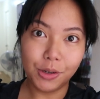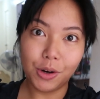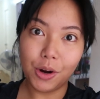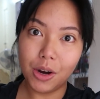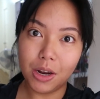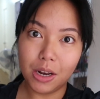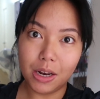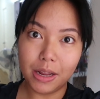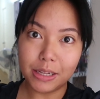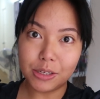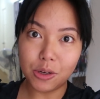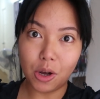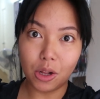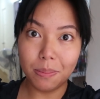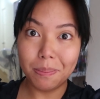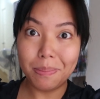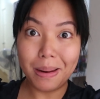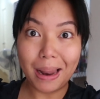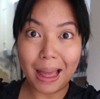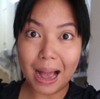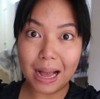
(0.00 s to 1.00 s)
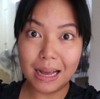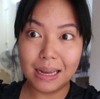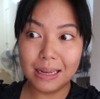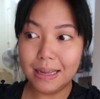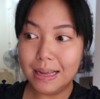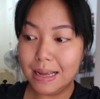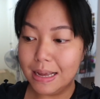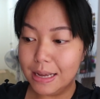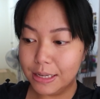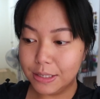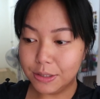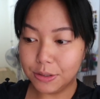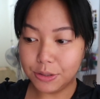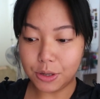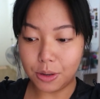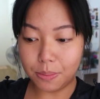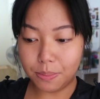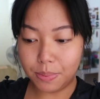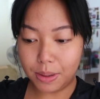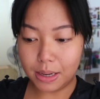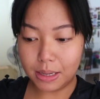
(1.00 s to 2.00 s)
Girl, it's all black. So,
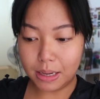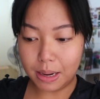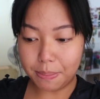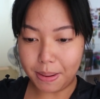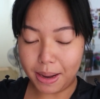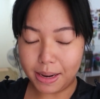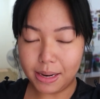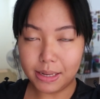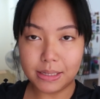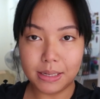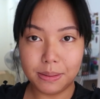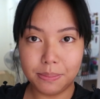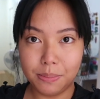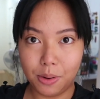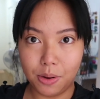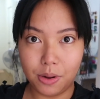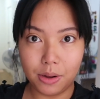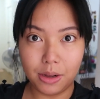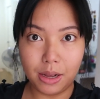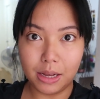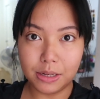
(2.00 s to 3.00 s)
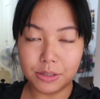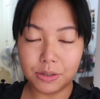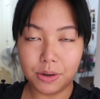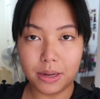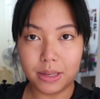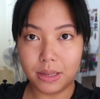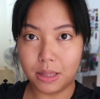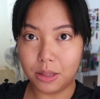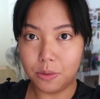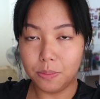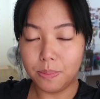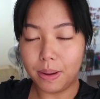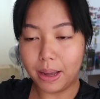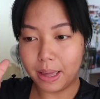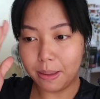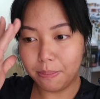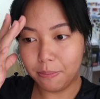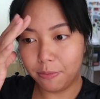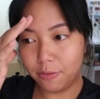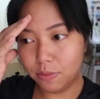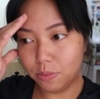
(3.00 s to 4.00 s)
sobrang napanis ng bongga. So, I need to buy
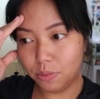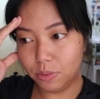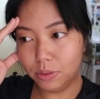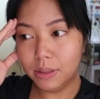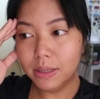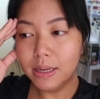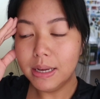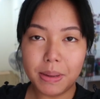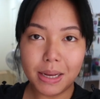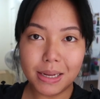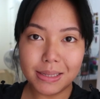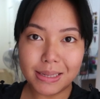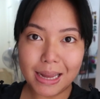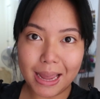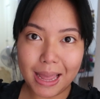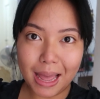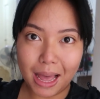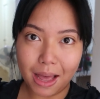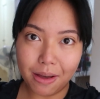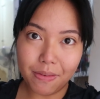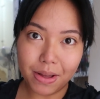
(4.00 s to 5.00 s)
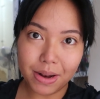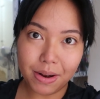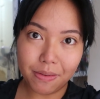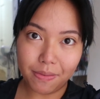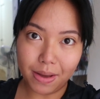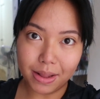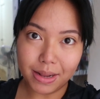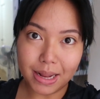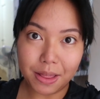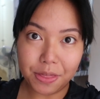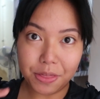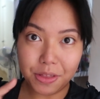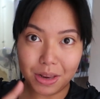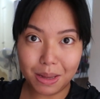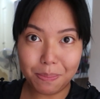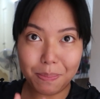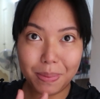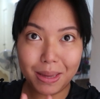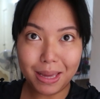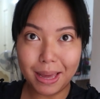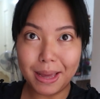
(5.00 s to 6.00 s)
him food. Because I have an event at
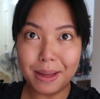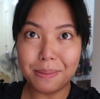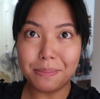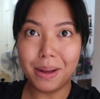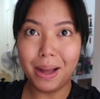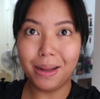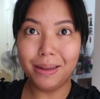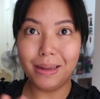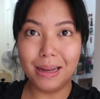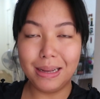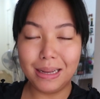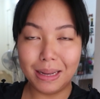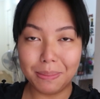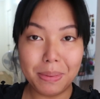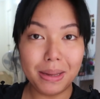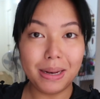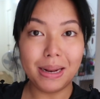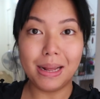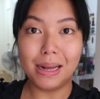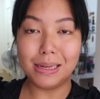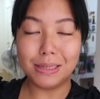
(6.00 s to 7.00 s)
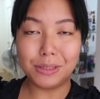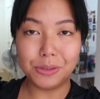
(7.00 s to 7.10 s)
3 p.m. hanggang gabi na.